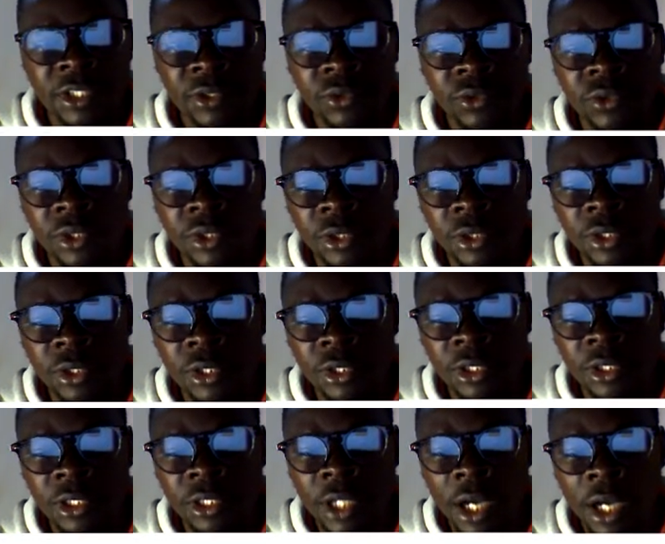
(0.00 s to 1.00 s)
see it, is
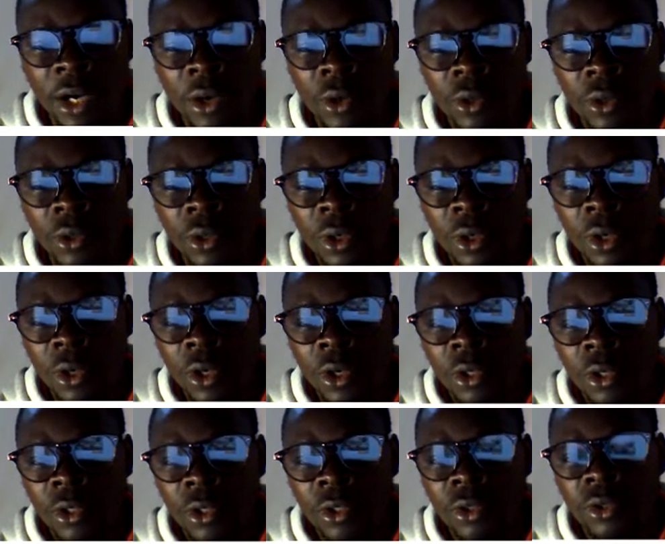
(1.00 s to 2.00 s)
how
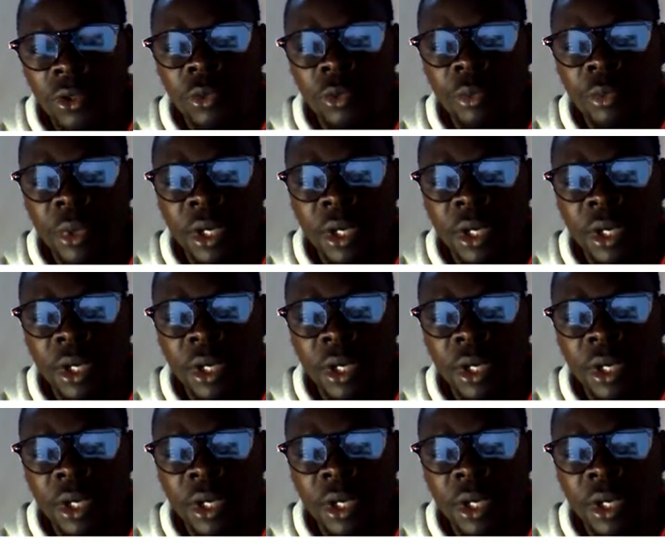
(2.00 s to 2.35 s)
you make